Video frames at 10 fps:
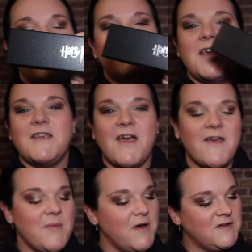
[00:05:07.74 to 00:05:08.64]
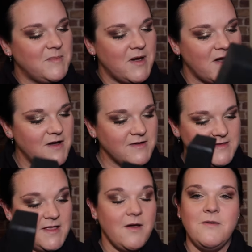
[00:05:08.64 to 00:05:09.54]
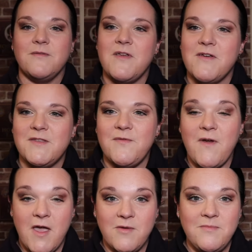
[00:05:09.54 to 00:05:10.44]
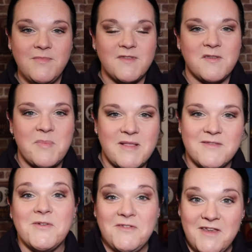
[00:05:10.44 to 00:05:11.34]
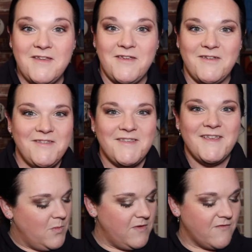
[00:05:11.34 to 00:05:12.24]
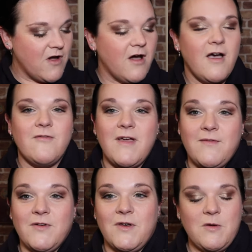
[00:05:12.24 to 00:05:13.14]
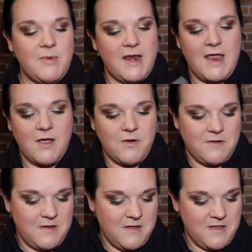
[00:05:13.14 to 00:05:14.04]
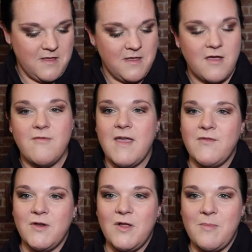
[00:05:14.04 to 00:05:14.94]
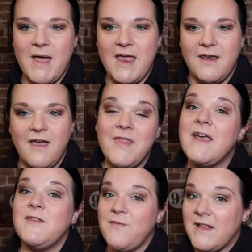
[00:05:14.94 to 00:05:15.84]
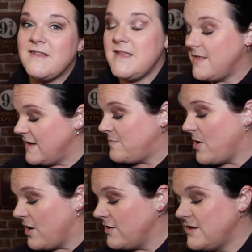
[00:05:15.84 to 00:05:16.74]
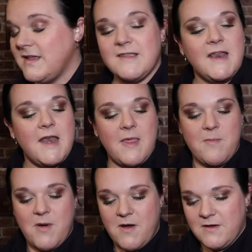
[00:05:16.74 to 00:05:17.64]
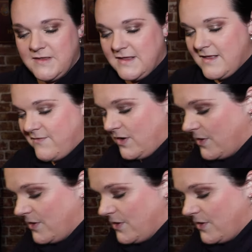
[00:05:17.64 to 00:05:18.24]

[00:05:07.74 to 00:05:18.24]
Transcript: said Harry Potter box. Oh, there is foam. Suspense continues. We've got a Ravenclaw pen. Hang on. A Ravenclaw pen. That is fancy. That is posh. Let's get it out the box. Let's have a